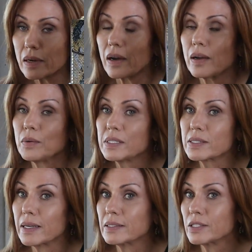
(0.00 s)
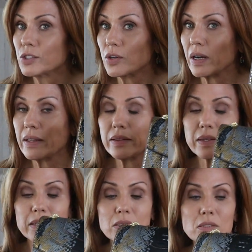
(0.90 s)
I always like to try
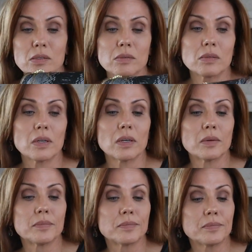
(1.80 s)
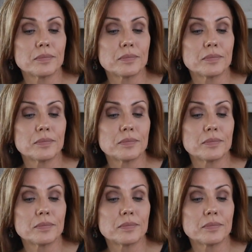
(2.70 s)
things um,